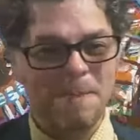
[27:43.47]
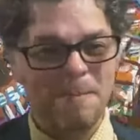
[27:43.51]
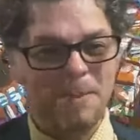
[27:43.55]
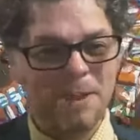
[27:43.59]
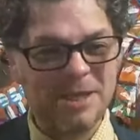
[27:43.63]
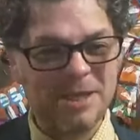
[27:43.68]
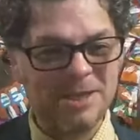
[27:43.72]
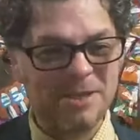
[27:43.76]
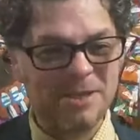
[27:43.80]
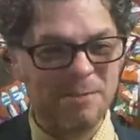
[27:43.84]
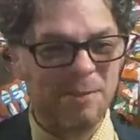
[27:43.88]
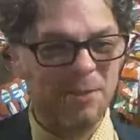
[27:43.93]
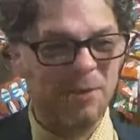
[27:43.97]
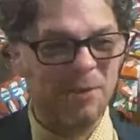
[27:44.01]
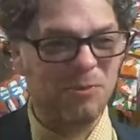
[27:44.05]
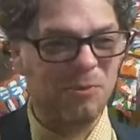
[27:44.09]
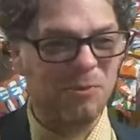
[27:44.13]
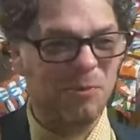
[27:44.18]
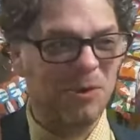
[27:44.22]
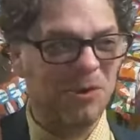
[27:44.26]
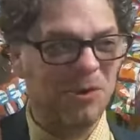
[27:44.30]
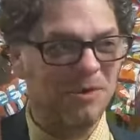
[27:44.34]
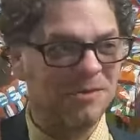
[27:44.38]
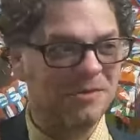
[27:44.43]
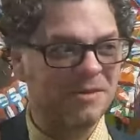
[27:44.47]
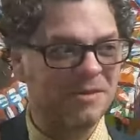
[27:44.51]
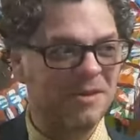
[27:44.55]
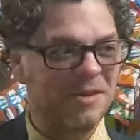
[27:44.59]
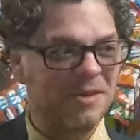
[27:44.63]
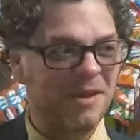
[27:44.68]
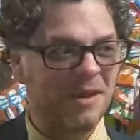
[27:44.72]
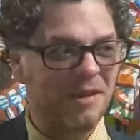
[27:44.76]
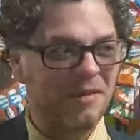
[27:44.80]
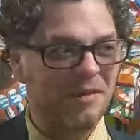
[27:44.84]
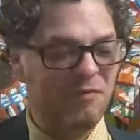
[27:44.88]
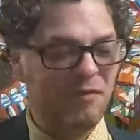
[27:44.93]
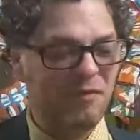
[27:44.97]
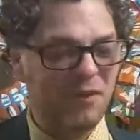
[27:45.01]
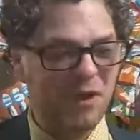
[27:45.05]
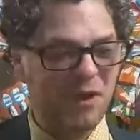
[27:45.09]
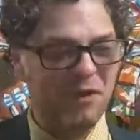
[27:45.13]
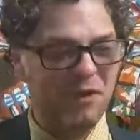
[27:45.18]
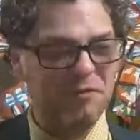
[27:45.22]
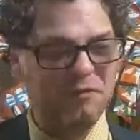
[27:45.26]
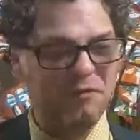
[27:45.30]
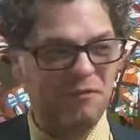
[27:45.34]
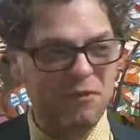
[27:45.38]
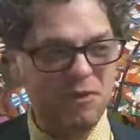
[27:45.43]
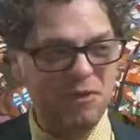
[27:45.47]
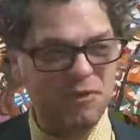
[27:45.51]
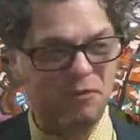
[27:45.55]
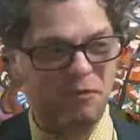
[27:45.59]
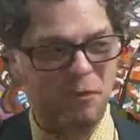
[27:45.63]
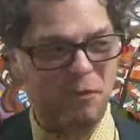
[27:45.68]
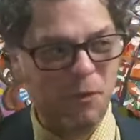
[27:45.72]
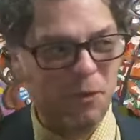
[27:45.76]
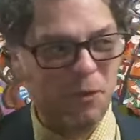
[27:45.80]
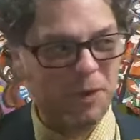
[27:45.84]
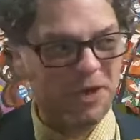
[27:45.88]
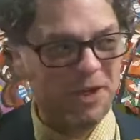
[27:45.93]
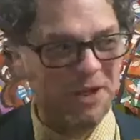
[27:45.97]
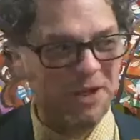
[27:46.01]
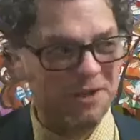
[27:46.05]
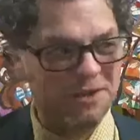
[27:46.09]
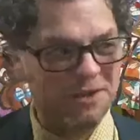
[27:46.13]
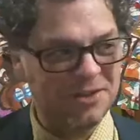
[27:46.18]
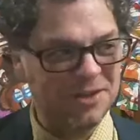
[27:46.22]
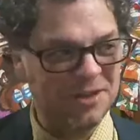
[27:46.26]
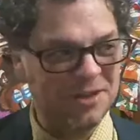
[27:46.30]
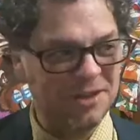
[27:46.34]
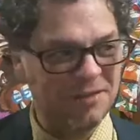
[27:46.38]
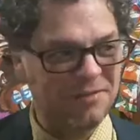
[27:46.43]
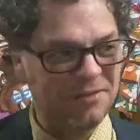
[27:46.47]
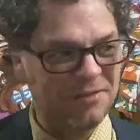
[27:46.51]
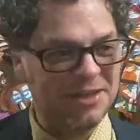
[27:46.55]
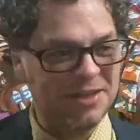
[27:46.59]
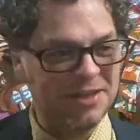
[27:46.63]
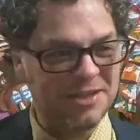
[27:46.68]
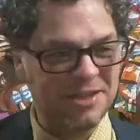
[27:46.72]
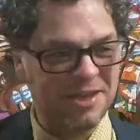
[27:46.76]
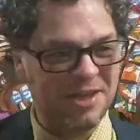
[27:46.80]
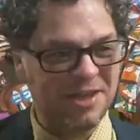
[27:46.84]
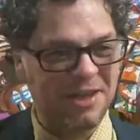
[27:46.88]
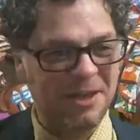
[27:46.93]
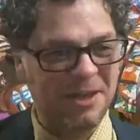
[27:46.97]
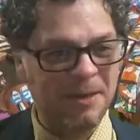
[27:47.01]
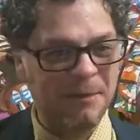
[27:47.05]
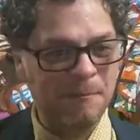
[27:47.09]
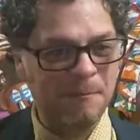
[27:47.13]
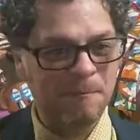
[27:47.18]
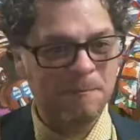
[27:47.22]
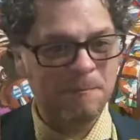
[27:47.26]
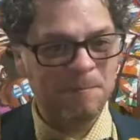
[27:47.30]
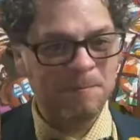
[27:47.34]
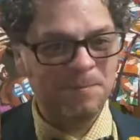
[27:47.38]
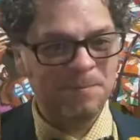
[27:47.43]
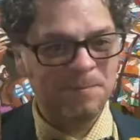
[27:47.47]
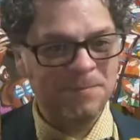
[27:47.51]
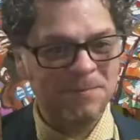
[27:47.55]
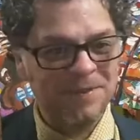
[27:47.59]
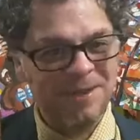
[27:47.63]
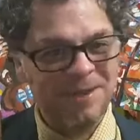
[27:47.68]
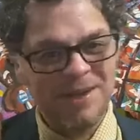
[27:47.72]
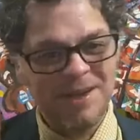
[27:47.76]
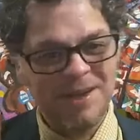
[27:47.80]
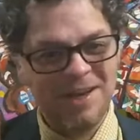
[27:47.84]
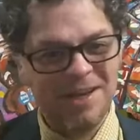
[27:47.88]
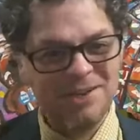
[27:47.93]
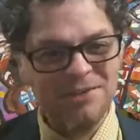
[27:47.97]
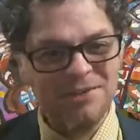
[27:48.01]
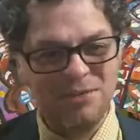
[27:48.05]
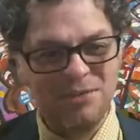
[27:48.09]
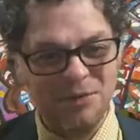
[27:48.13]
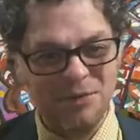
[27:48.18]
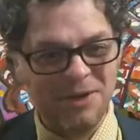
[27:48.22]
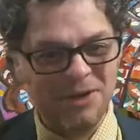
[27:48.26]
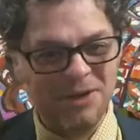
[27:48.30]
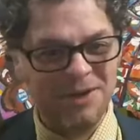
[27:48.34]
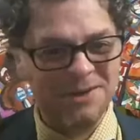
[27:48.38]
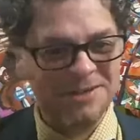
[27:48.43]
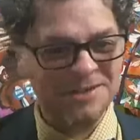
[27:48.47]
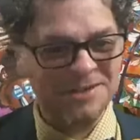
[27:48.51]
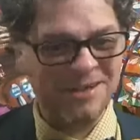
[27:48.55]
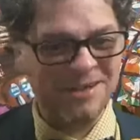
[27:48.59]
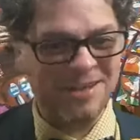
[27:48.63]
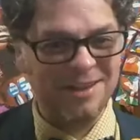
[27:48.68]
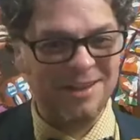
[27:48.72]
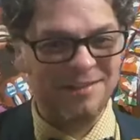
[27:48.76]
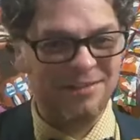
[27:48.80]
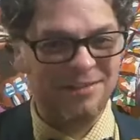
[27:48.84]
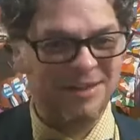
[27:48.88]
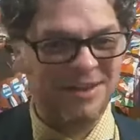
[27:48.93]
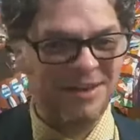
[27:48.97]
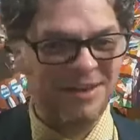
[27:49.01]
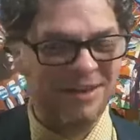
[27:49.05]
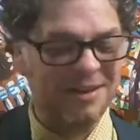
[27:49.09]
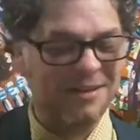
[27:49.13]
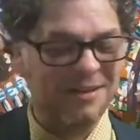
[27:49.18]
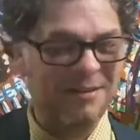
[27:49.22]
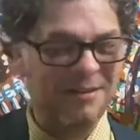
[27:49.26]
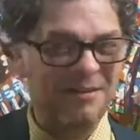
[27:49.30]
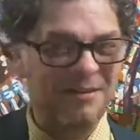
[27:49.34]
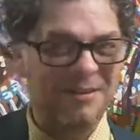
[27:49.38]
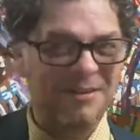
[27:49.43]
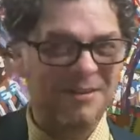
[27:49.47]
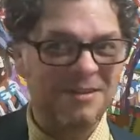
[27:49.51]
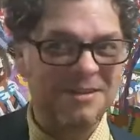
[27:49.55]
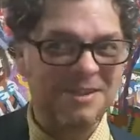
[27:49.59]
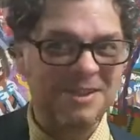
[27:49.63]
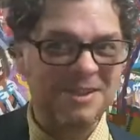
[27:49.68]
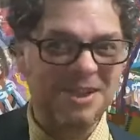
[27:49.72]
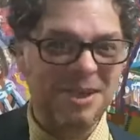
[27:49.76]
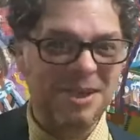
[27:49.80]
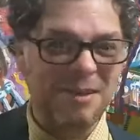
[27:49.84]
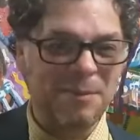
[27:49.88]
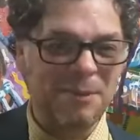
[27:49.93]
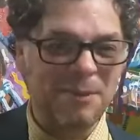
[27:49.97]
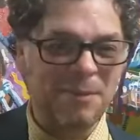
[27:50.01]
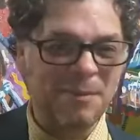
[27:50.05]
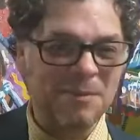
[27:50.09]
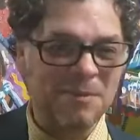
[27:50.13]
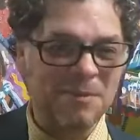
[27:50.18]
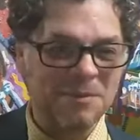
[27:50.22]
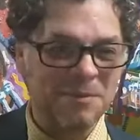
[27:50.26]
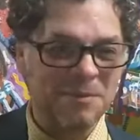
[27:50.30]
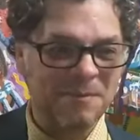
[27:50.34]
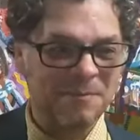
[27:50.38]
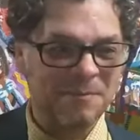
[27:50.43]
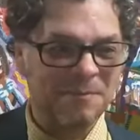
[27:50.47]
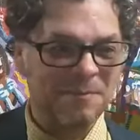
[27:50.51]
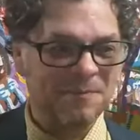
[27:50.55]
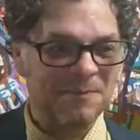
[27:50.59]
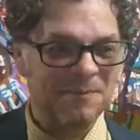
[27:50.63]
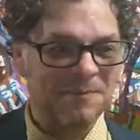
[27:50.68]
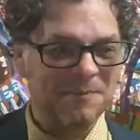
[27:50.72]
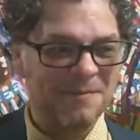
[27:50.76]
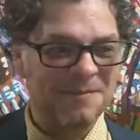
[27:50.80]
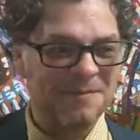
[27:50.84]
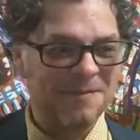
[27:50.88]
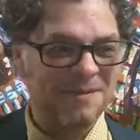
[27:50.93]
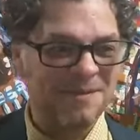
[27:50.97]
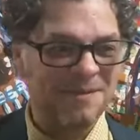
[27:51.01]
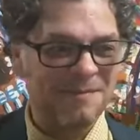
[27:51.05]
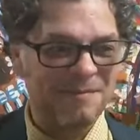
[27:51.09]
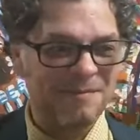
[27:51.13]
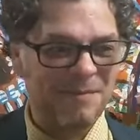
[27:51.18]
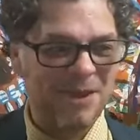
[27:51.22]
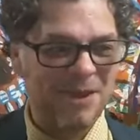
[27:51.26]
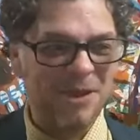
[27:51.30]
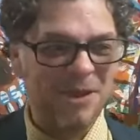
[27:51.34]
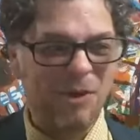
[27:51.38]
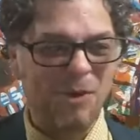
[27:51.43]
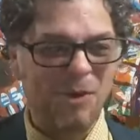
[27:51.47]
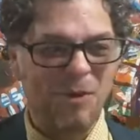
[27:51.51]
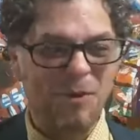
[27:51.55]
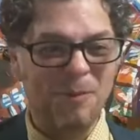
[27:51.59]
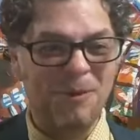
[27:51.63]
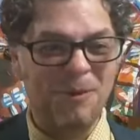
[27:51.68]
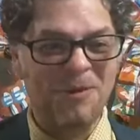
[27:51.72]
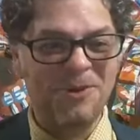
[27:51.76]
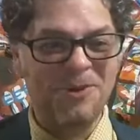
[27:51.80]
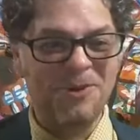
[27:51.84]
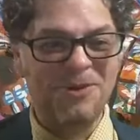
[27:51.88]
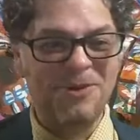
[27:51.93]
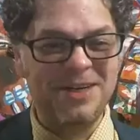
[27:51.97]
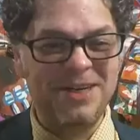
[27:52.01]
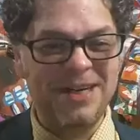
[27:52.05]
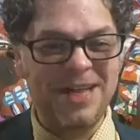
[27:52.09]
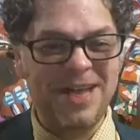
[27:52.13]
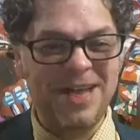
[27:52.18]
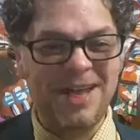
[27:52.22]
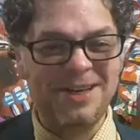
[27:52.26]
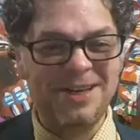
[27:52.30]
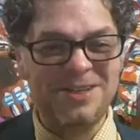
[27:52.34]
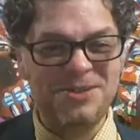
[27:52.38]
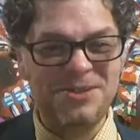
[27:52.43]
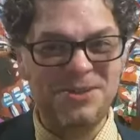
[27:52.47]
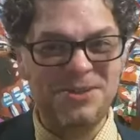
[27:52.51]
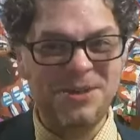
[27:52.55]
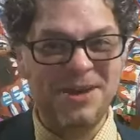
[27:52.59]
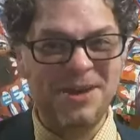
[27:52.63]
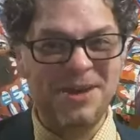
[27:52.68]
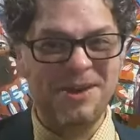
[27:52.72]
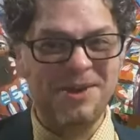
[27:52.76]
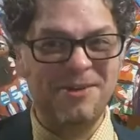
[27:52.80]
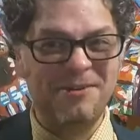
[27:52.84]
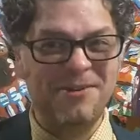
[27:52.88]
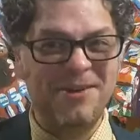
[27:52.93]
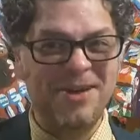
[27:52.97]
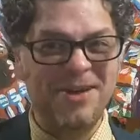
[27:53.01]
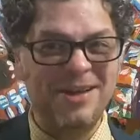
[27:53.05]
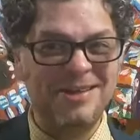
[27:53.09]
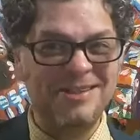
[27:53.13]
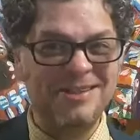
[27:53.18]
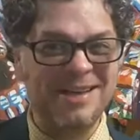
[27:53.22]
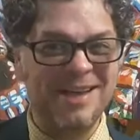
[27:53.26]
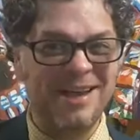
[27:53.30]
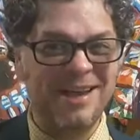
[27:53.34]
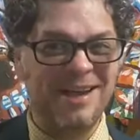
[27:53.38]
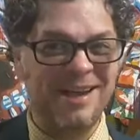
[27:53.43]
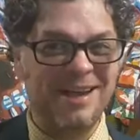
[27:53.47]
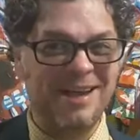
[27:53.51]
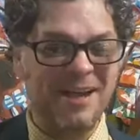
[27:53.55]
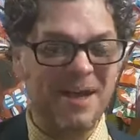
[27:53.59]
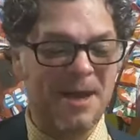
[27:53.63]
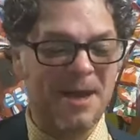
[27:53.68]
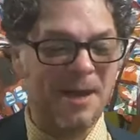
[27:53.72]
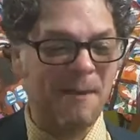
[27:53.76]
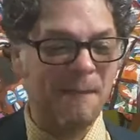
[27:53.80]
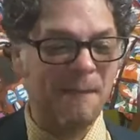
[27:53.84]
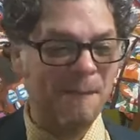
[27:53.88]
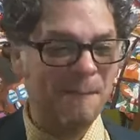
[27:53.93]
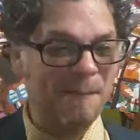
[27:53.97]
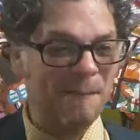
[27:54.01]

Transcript: best of both worlds. I figured the first 40 years I live in a city. Then the next 40 years I'll live in now. Suburbs. Be a homeowner, a dad, 2-car garage kind of guy.